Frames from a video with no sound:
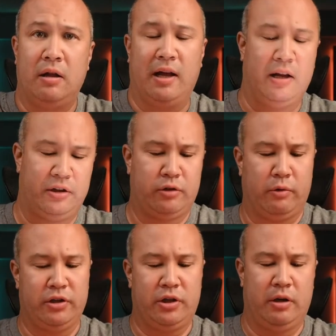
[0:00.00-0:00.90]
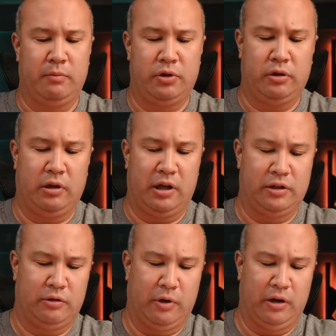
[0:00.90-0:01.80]
That's the right temperature. That's
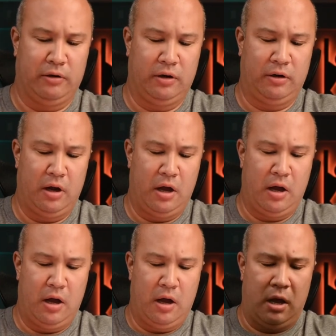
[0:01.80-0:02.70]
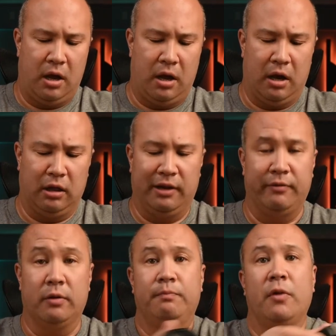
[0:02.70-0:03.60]
the right
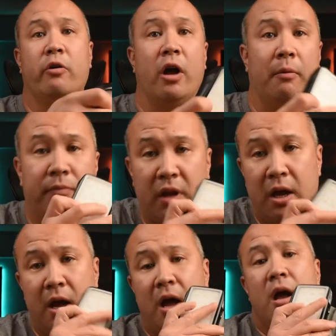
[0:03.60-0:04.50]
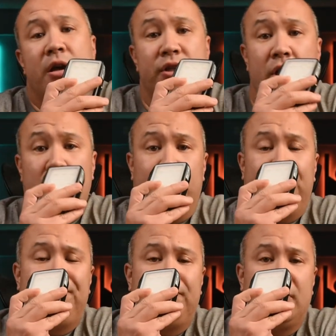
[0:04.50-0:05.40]
level. Okay, so
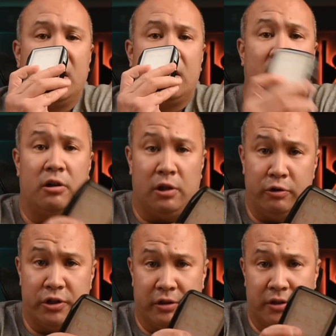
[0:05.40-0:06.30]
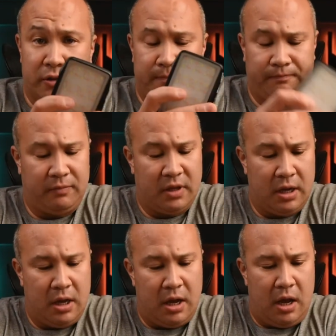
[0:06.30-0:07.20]
conclusions.
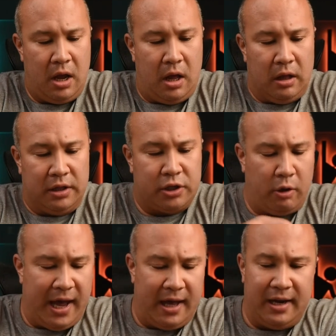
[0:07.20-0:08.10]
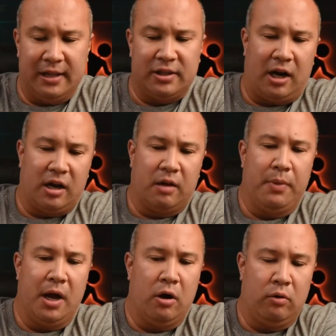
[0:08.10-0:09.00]
Let's go ahead and talk
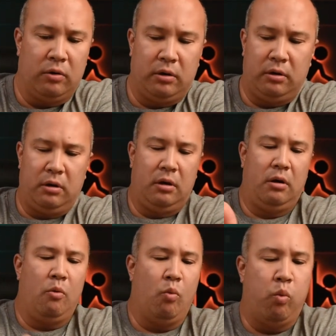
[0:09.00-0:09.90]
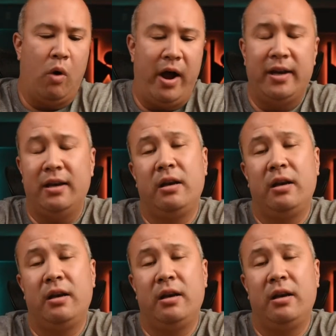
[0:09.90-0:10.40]
about what